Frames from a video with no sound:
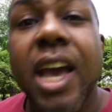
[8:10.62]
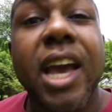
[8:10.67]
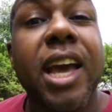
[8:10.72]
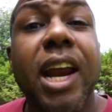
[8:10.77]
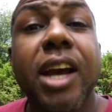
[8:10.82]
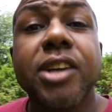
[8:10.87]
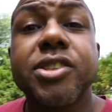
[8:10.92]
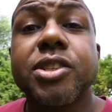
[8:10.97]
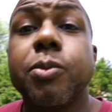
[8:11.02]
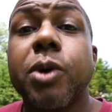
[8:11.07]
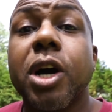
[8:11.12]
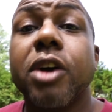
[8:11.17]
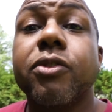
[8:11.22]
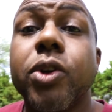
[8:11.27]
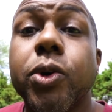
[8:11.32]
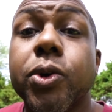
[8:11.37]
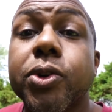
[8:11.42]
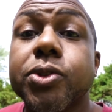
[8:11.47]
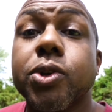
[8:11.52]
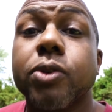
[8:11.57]
And actually, what I've
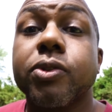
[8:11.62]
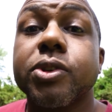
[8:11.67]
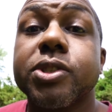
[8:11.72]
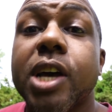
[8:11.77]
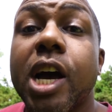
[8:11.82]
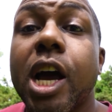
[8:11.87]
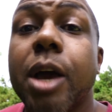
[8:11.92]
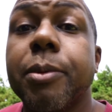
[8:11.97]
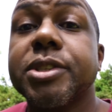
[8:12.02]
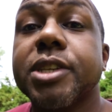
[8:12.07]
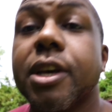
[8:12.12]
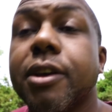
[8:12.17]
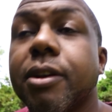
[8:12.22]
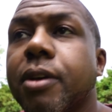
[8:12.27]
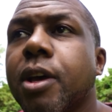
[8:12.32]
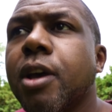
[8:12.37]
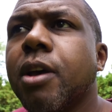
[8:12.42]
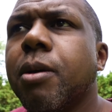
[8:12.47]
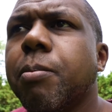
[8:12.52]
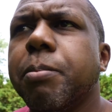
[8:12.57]
noticed over time is that
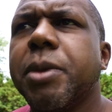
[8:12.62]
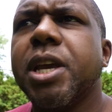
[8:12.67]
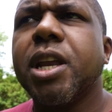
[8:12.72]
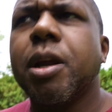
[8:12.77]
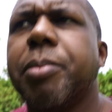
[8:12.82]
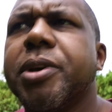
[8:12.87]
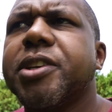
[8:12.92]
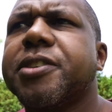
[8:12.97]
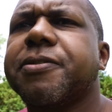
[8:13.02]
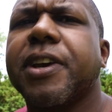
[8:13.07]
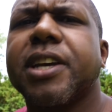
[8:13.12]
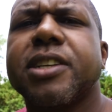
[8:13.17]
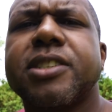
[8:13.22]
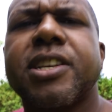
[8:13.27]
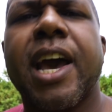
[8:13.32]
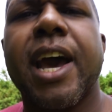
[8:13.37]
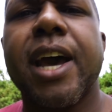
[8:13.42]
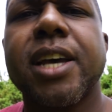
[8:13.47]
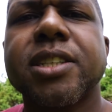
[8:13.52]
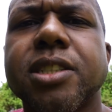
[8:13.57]
Meetup is
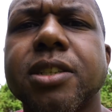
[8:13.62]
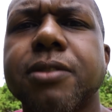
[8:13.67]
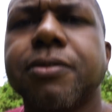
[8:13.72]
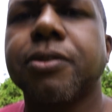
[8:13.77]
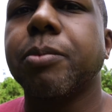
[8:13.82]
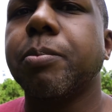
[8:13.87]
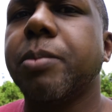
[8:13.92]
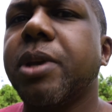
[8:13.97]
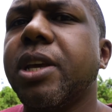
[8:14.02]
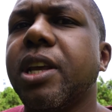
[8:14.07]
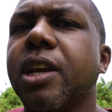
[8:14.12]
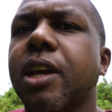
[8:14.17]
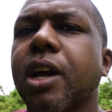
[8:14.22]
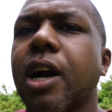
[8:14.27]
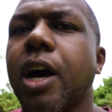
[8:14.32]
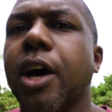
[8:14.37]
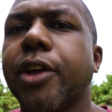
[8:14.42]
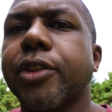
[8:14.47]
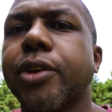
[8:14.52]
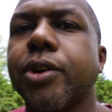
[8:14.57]
fantastic for meeting
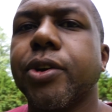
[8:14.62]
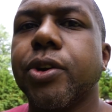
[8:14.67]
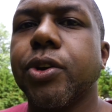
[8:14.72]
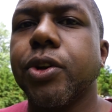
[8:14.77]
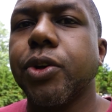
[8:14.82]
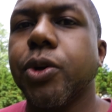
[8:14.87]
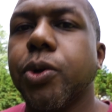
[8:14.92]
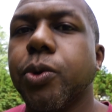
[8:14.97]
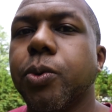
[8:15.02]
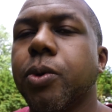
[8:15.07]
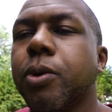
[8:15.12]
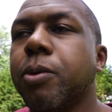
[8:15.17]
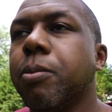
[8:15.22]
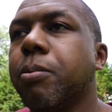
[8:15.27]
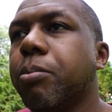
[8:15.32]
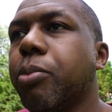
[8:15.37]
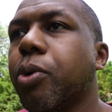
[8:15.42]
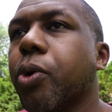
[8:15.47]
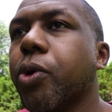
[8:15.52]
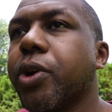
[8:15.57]
other new
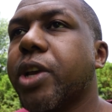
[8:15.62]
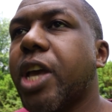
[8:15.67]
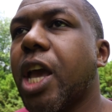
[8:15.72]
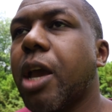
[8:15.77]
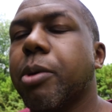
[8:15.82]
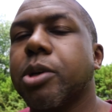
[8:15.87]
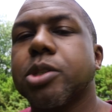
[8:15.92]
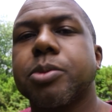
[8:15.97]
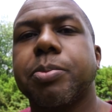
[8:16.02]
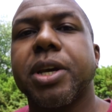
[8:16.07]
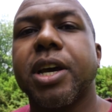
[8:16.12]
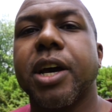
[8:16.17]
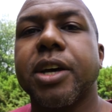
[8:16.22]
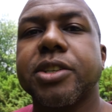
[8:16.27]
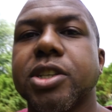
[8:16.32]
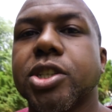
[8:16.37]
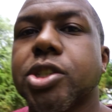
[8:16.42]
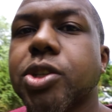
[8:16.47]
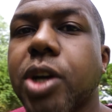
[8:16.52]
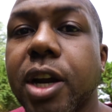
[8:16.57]
board gamers
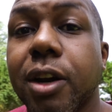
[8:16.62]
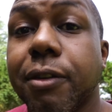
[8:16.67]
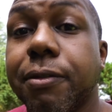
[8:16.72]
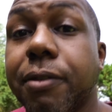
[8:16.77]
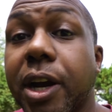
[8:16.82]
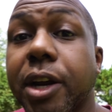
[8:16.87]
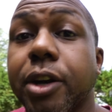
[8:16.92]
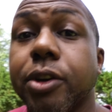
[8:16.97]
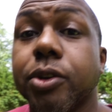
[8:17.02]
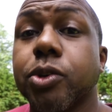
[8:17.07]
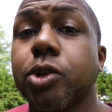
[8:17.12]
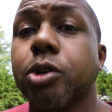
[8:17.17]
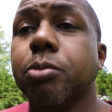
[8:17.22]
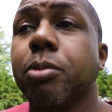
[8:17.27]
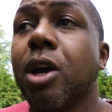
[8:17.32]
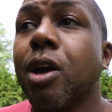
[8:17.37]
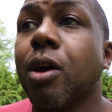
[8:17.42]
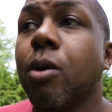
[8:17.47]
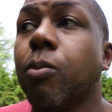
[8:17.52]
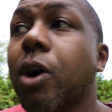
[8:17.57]
because they're trying to find a group,
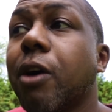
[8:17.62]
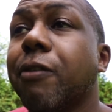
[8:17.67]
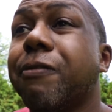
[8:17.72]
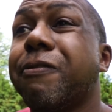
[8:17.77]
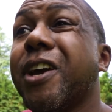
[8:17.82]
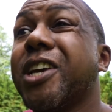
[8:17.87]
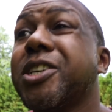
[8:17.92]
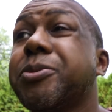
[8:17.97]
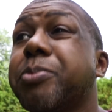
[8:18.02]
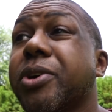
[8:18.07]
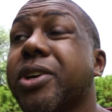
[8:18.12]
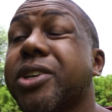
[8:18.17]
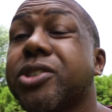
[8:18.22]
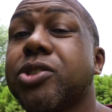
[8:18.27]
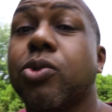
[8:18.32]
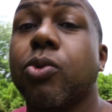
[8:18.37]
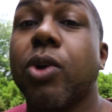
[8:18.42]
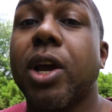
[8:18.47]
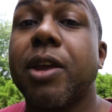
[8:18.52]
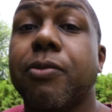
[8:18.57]
while Facebook
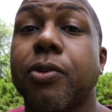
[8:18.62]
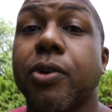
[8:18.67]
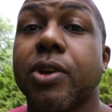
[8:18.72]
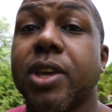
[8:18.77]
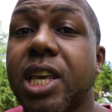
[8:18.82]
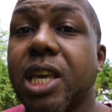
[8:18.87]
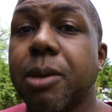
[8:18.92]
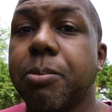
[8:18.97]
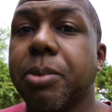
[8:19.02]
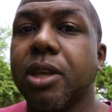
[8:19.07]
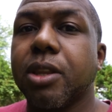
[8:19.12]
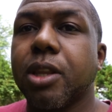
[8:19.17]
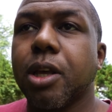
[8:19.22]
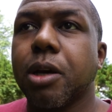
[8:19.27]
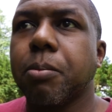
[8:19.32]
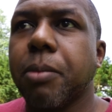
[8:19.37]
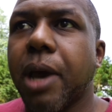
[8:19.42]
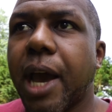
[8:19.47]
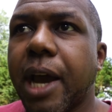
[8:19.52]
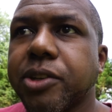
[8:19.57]
is great for keeping
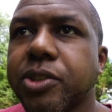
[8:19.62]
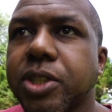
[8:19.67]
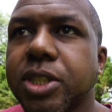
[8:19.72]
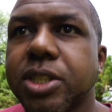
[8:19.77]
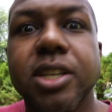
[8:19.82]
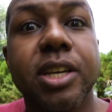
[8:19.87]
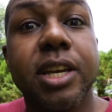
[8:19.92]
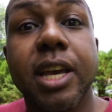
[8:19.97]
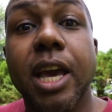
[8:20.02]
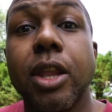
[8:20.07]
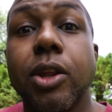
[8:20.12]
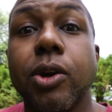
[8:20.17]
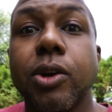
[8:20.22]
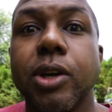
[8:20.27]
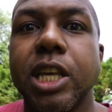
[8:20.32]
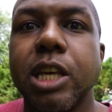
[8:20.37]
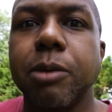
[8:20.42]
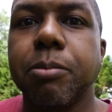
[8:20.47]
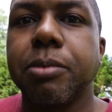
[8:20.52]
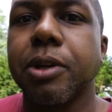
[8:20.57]
them actually together
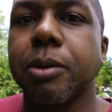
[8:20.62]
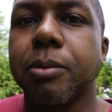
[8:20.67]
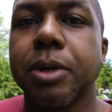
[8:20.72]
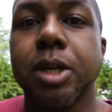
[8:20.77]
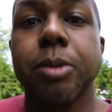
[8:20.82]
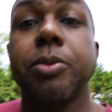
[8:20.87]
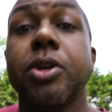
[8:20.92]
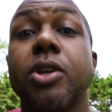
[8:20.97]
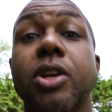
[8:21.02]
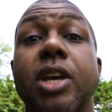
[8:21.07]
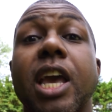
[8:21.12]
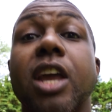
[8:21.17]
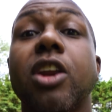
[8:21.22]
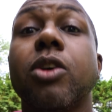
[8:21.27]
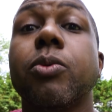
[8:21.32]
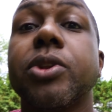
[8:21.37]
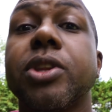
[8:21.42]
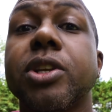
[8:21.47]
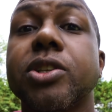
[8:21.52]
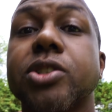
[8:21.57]
and keeping them
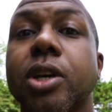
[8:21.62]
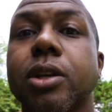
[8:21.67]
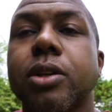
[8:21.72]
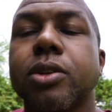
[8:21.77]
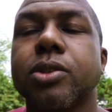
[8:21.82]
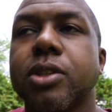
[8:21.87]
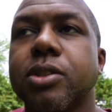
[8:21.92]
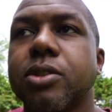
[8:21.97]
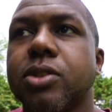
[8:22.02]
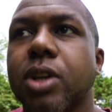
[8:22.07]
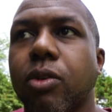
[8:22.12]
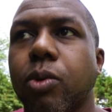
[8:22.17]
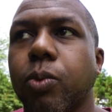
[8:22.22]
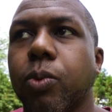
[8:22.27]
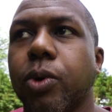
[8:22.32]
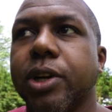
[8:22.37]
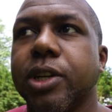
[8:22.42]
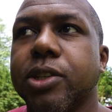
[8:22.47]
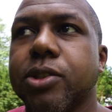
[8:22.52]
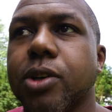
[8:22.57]
communicating with each other since
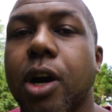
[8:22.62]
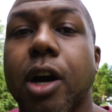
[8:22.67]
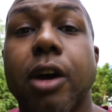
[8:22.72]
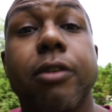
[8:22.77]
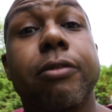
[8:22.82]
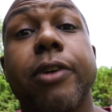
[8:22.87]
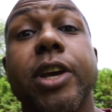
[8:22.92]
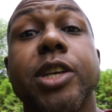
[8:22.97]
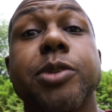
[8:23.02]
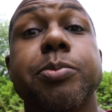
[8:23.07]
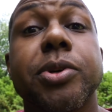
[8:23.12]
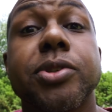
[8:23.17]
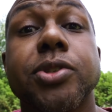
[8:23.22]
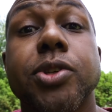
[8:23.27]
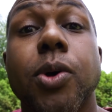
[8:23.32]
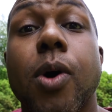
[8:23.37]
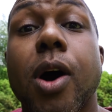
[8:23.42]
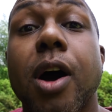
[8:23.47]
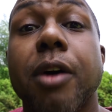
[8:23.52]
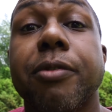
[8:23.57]
everyone is on Facebook
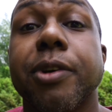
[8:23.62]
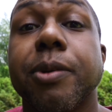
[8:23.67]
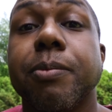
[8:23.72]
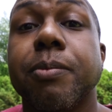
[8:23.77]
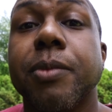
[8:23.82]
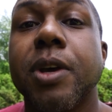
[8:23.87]
so often.